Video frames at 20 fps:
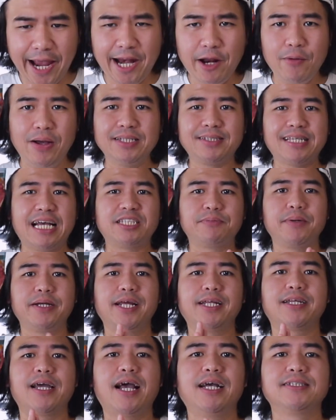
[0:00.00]
Anyways, that's been
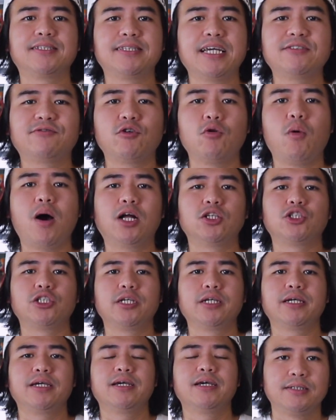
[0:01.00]
it, guys. Thanks for
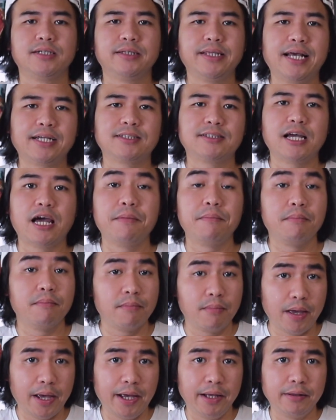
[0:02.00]
watching. Till next time,
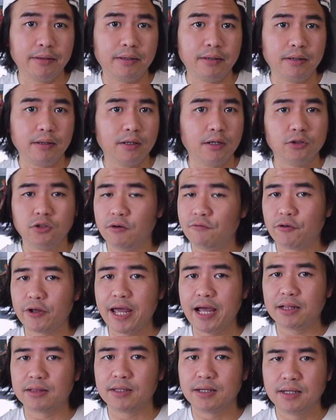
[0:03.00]
and don't
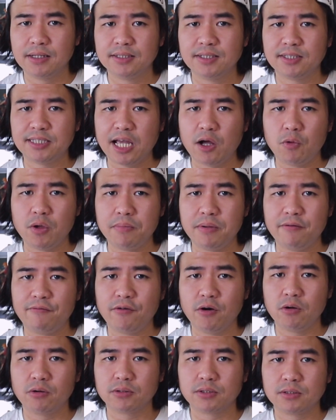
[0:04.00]
forget, stay weeby,
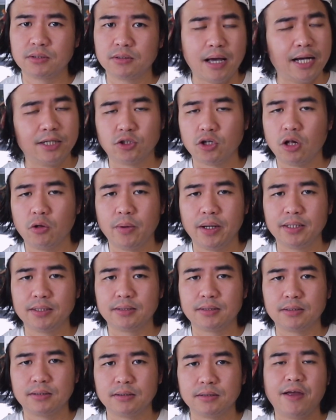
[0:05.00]
folks. As
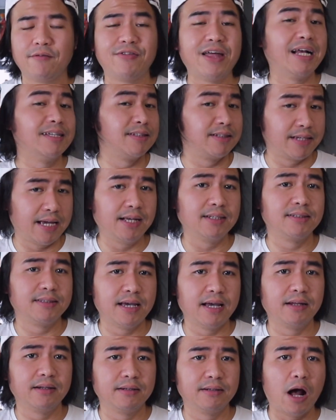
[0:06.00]
always, if that's the case,
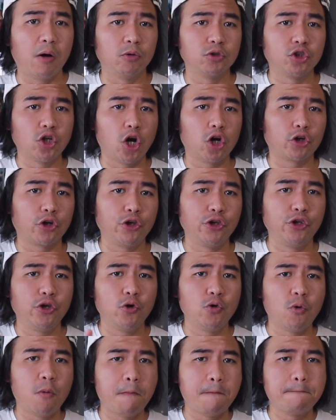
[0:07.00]
then I will talk to
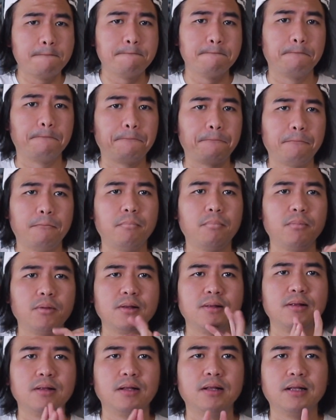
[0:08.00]
you
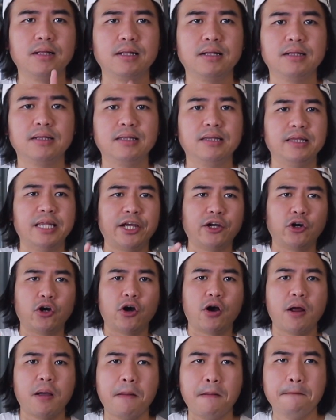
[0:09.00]

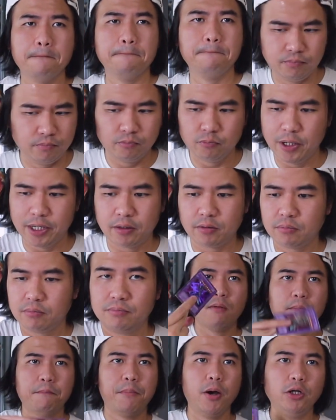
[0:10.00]
later. Wait,
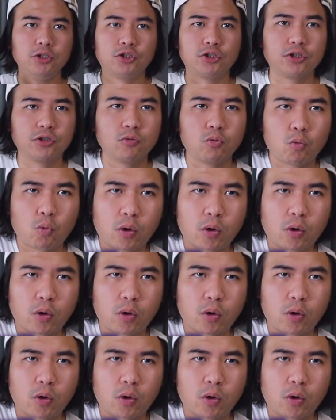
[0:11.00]
peace.